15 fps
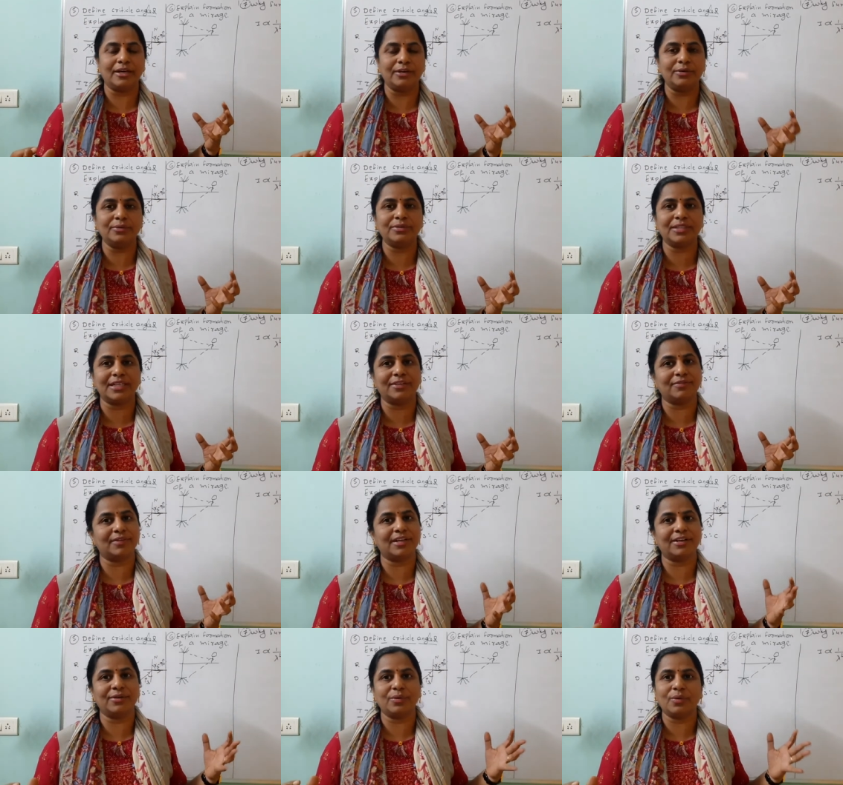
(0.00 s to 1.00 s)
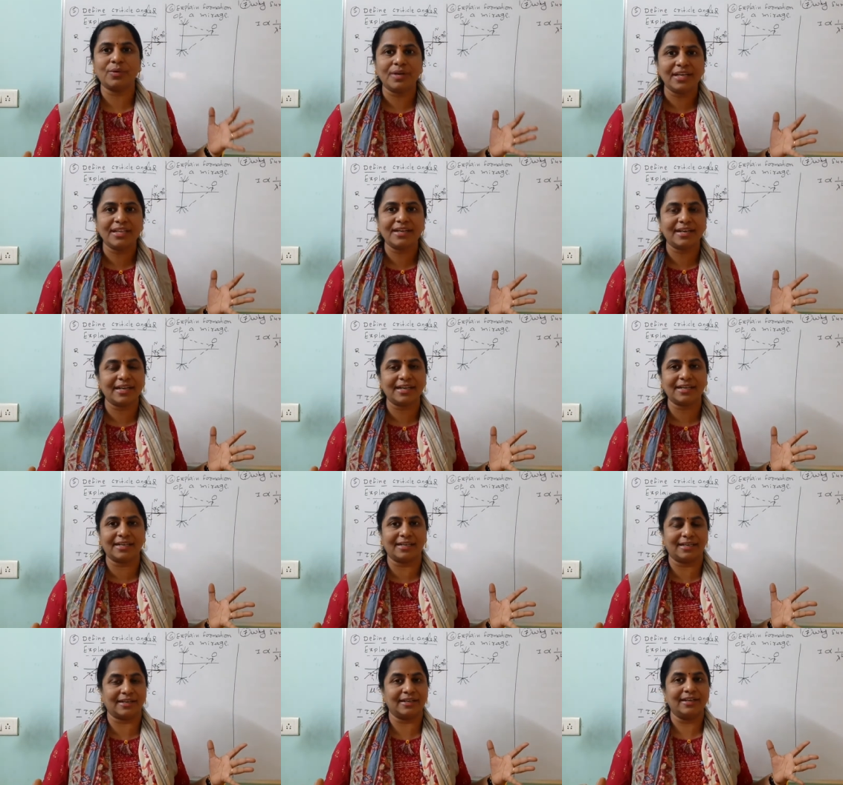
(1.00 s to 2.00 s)
look that one? Only red
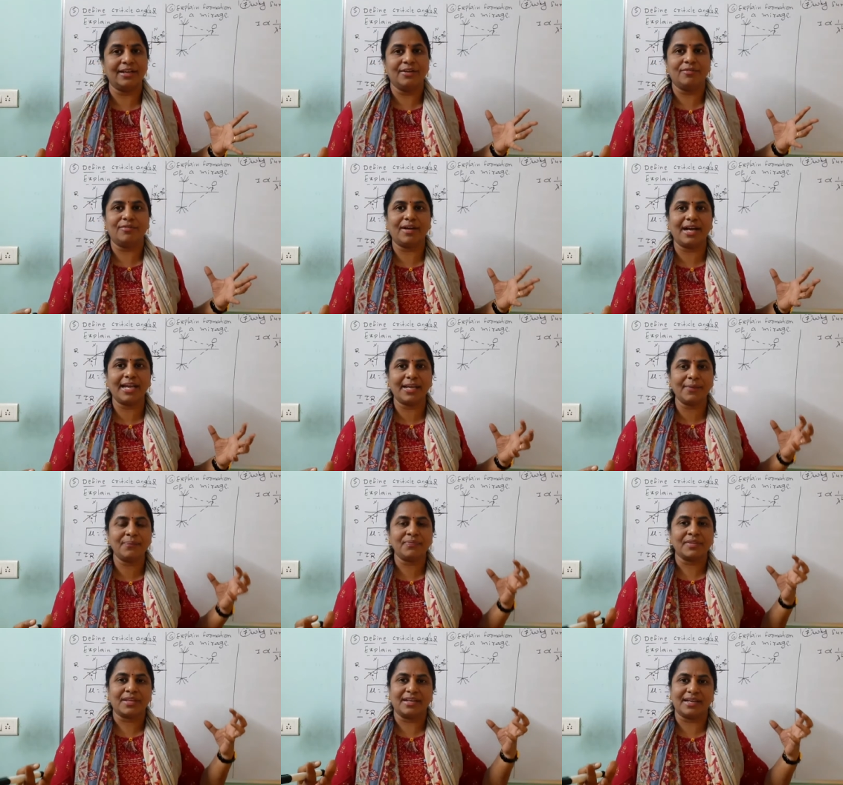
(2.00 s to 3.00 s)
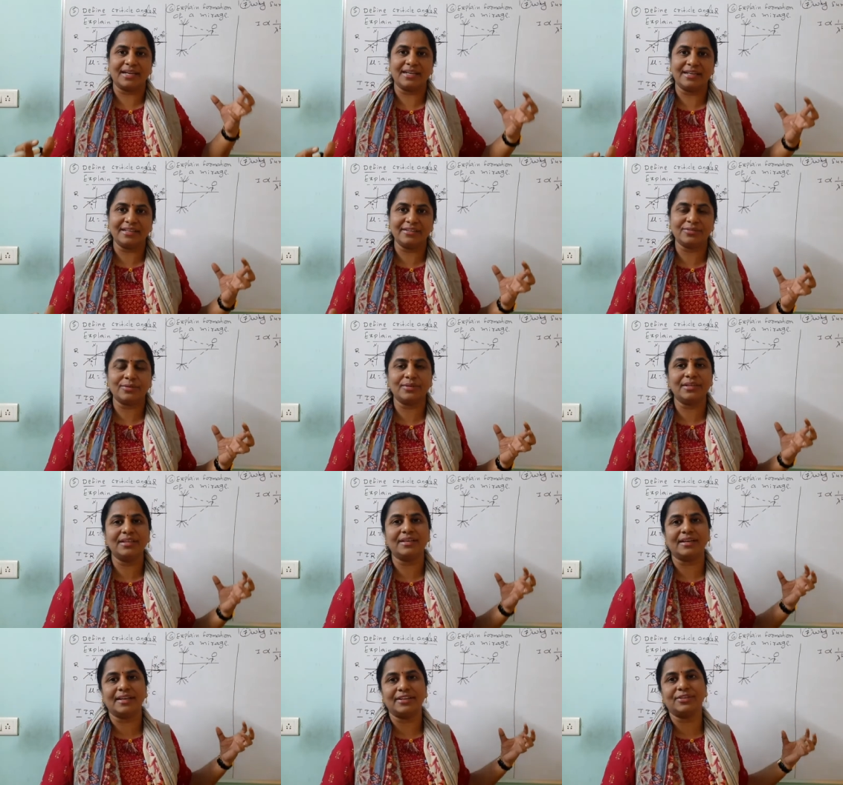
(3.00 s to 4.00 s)
color. Why? Red is only
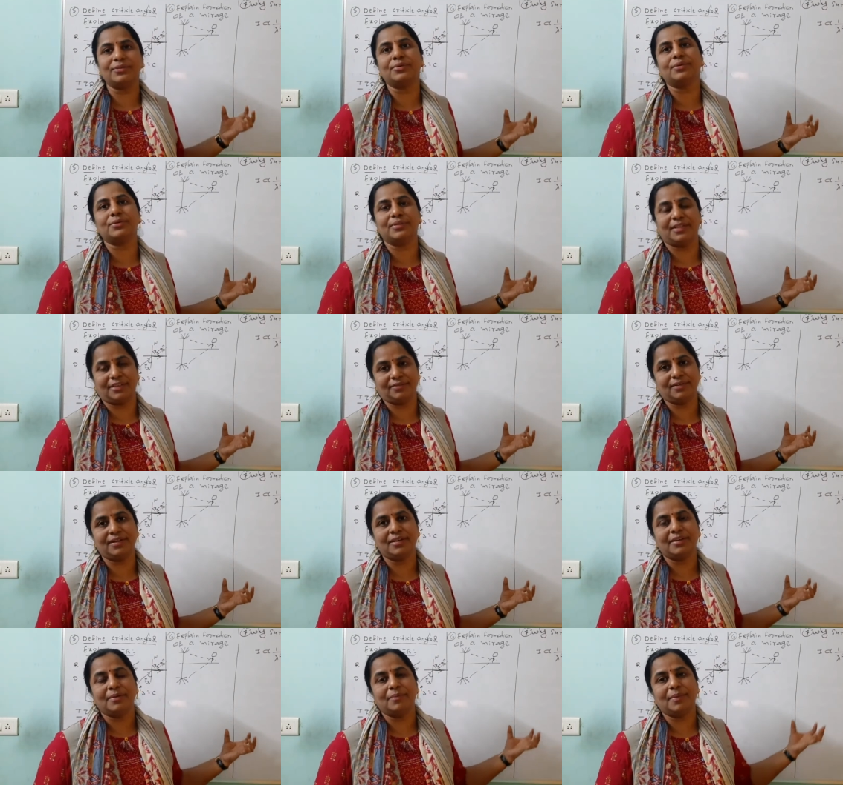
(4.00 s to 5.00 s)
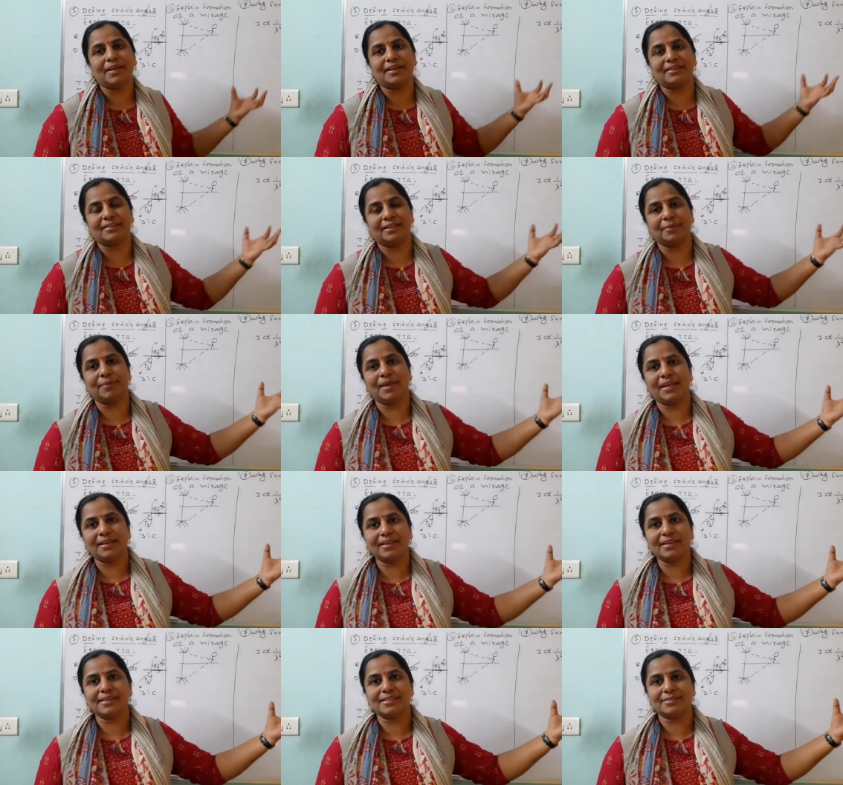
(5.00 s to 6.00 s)
reached to that one, because
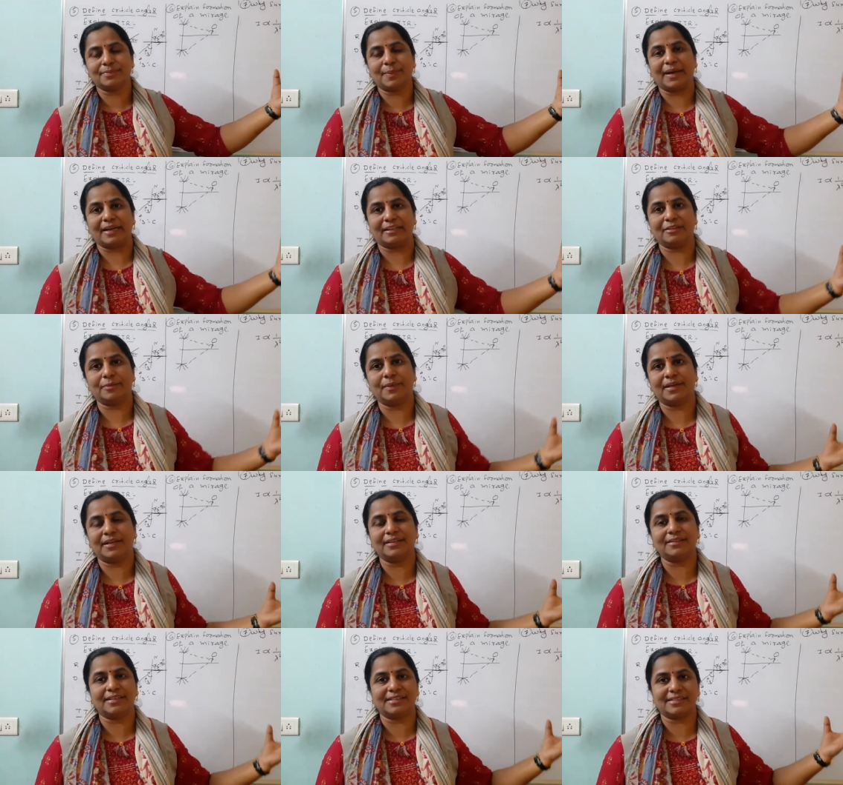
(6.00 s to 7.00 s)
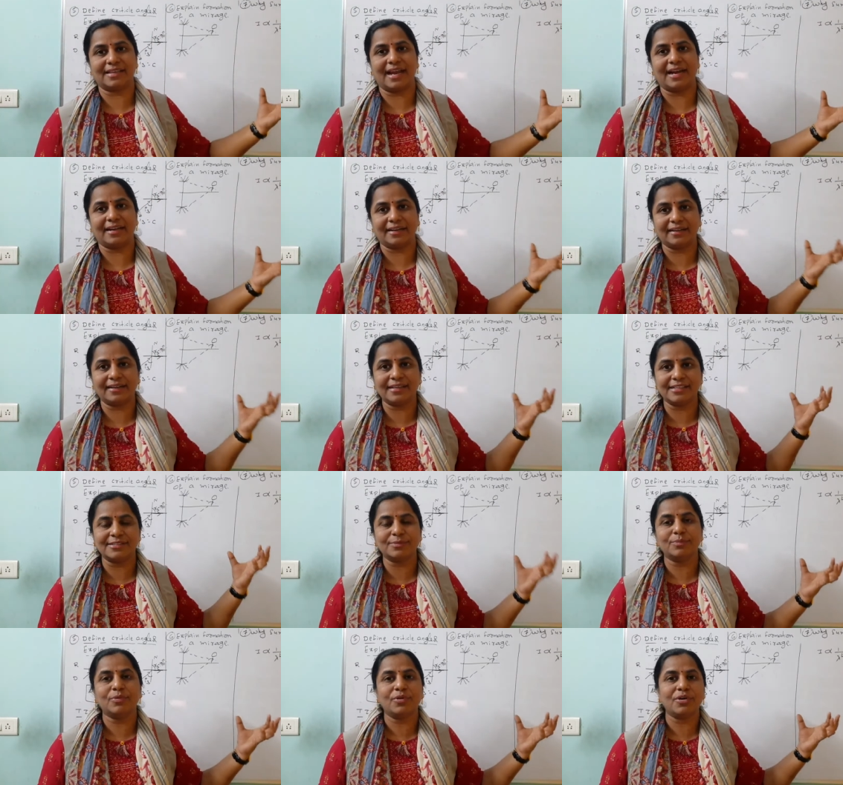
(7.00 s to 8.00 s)
remaining is participating, that scattering is
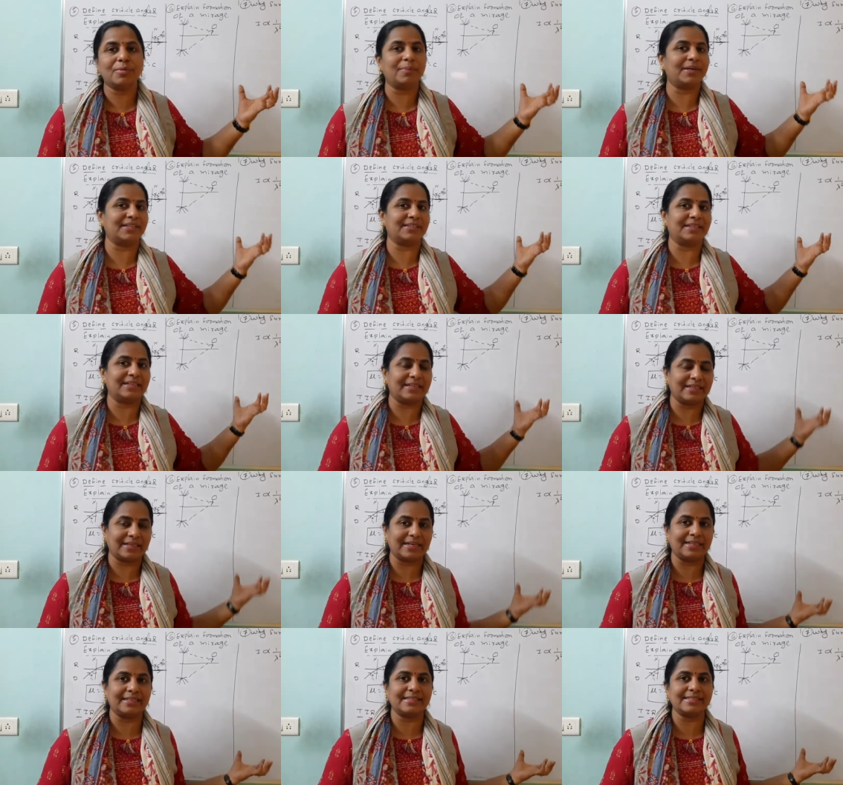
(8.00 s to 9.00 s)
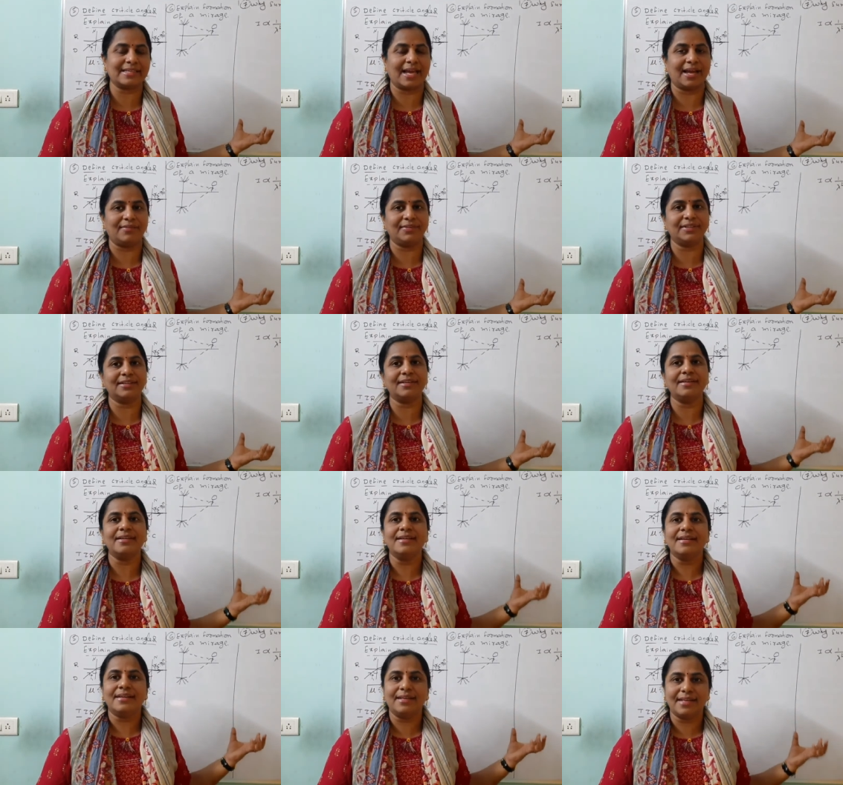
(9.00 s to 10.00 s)
more, but that red is having the
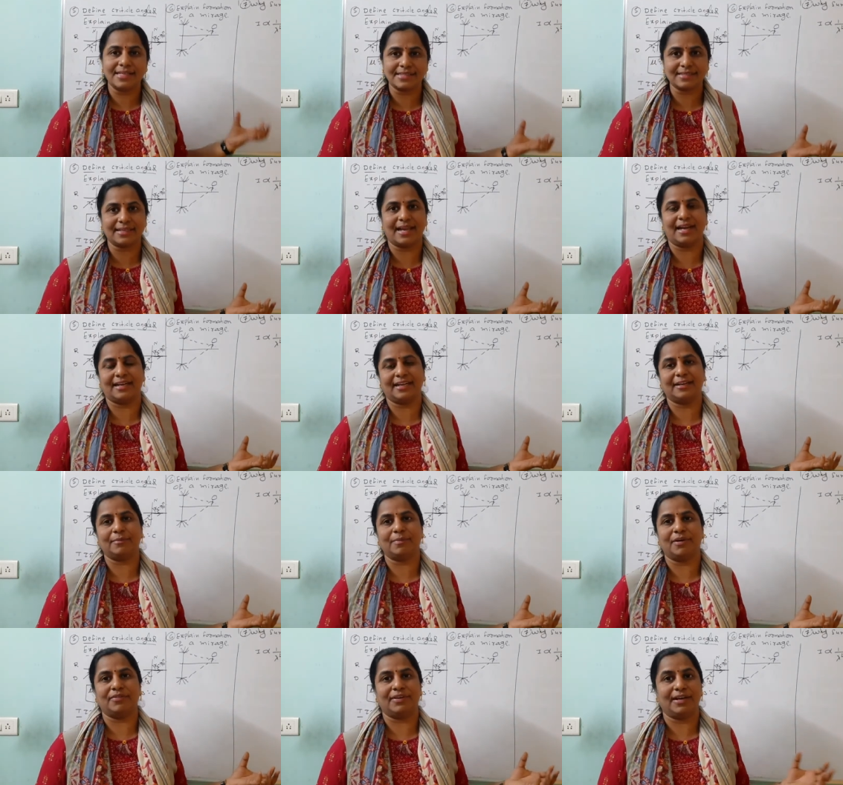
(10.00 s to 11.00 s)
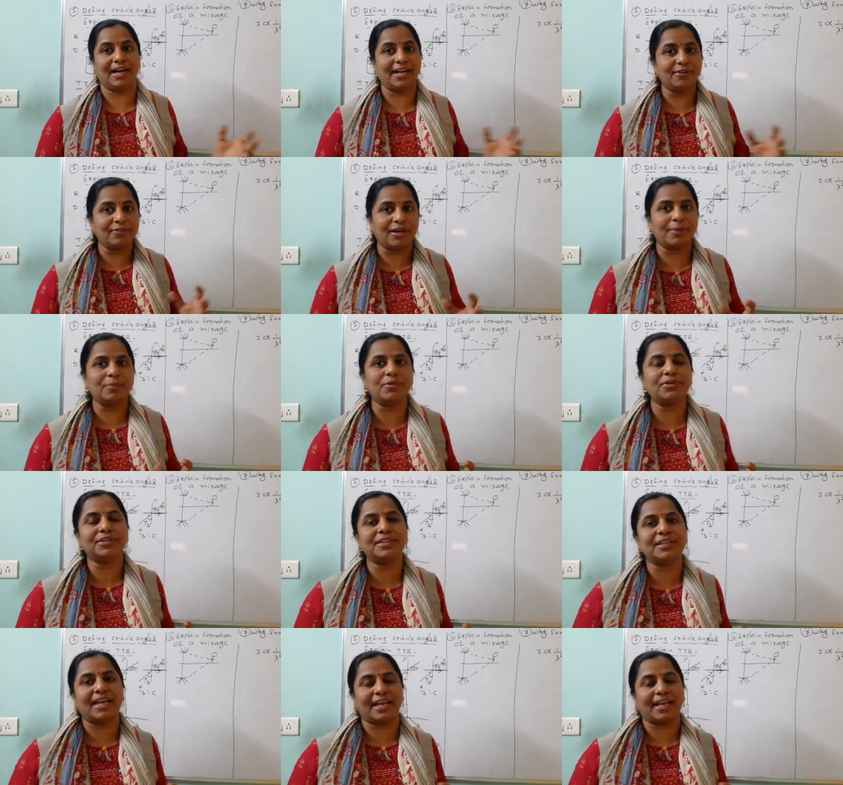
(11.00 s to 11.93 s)
less scattering power. And one more thing,